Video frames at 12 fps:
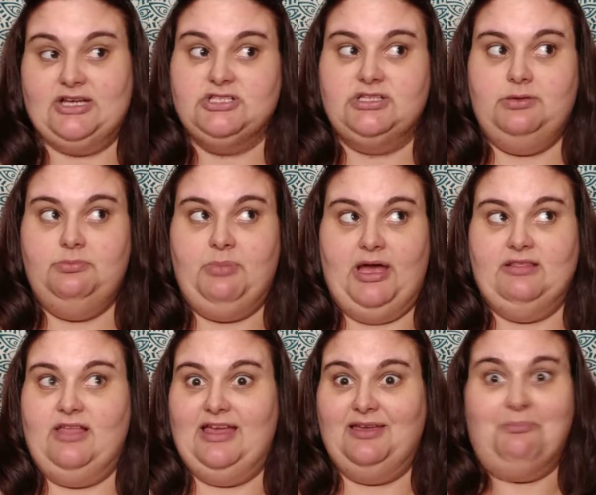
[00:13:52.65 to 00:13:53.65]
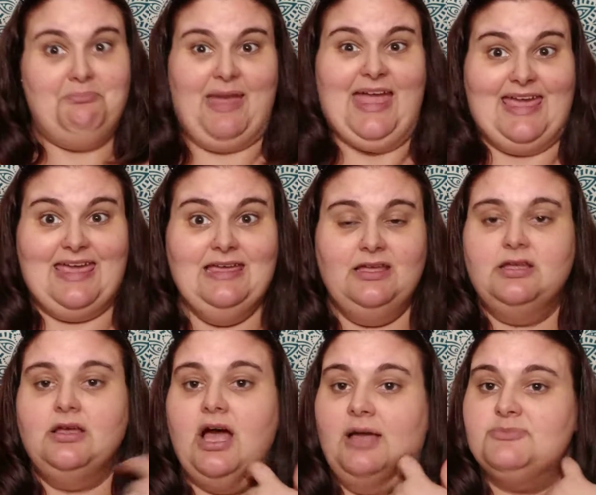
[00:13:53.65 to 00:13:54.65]
Actually, by like May.
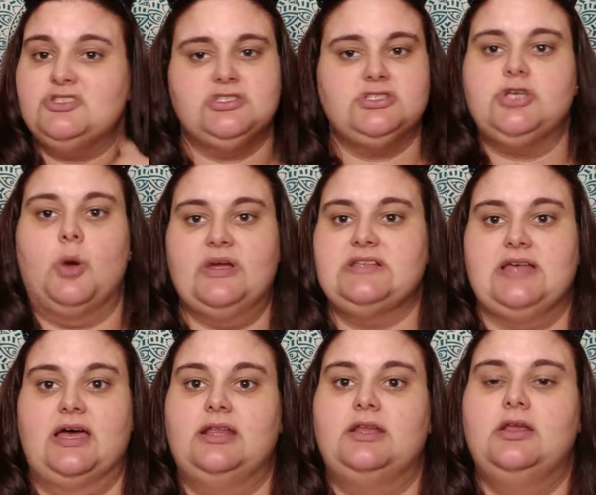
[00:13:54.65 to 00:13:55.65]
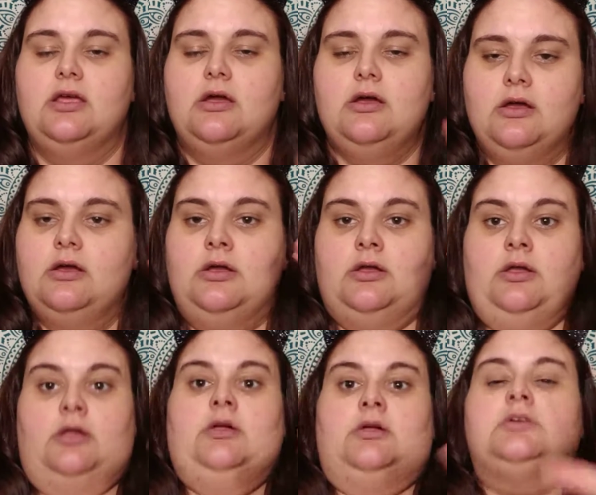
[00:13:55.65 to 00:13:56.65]
I'm so excited.
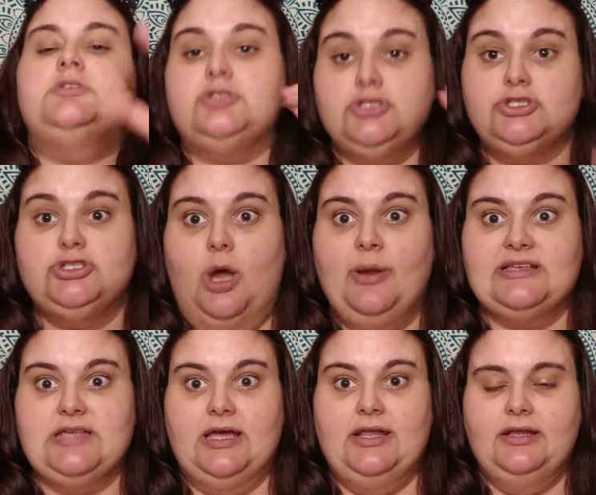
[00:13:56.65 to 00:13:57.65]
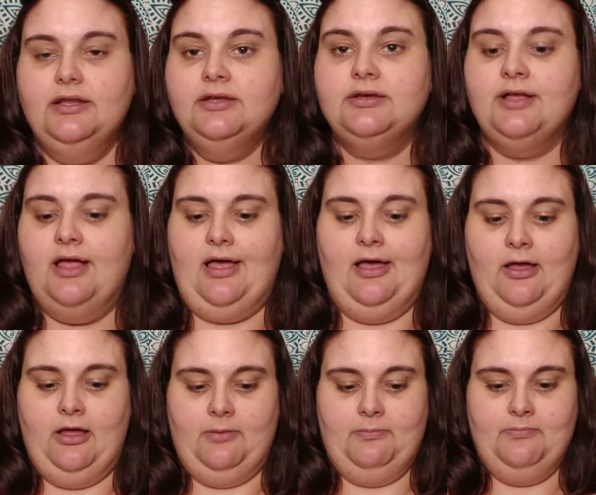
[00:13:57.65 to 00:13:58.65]
So excited.
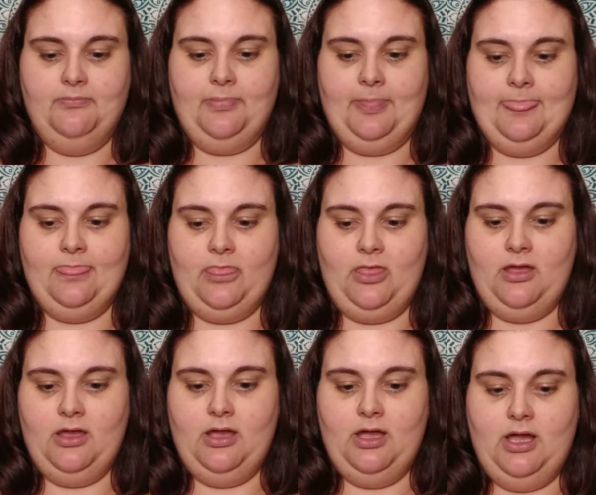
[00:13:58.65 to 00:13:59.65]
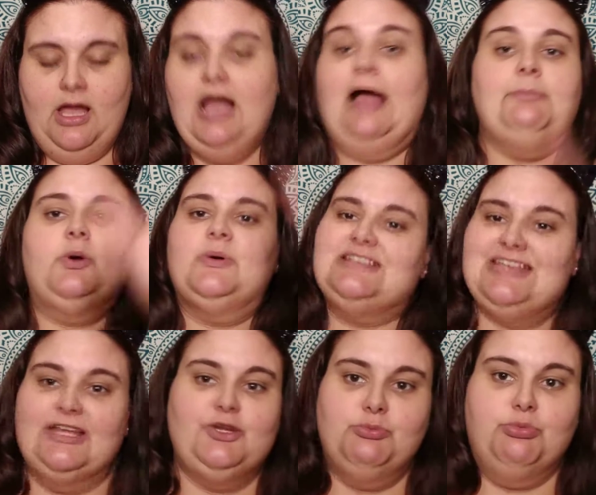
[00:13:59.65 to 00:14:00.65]
I'm going
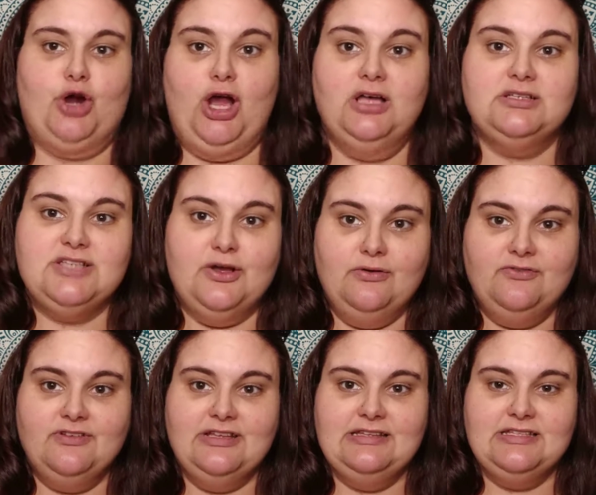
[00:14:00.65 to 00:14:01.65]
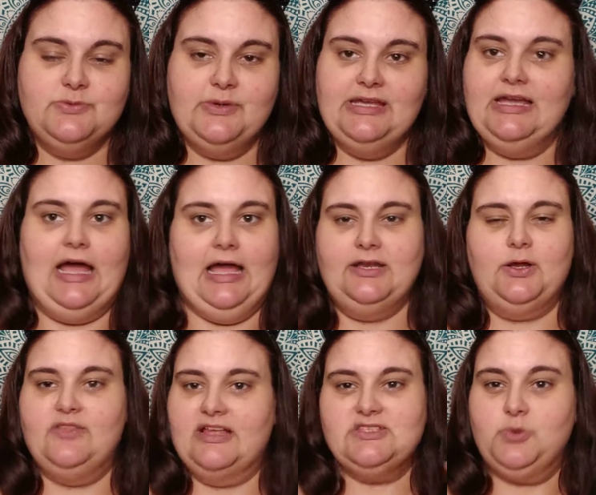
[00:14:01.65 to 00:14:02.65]
to get new bras hopefully this week. I
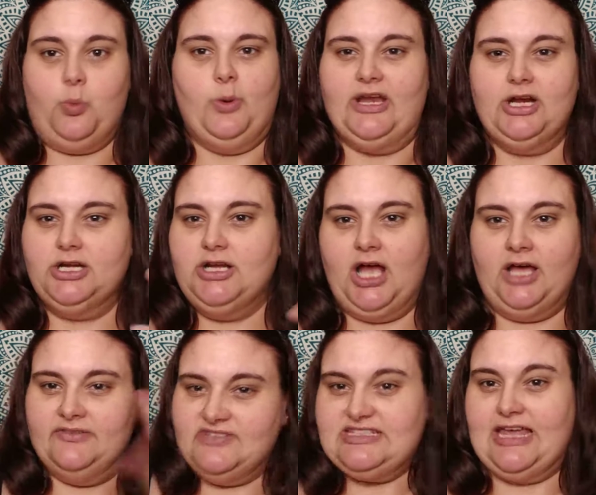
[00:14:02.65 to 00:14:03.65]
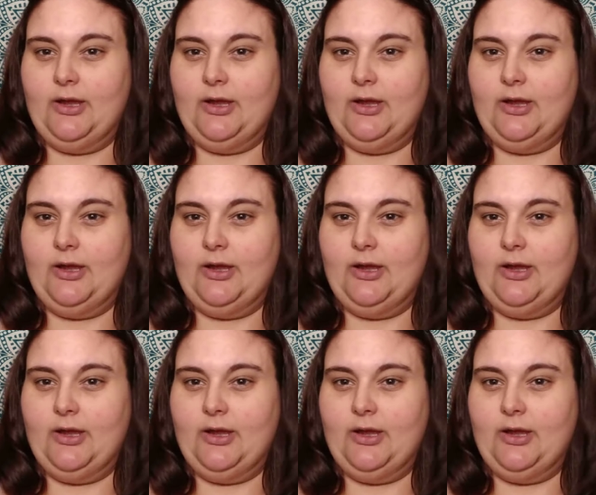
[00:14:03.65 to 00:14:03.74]
know that's a weird kind of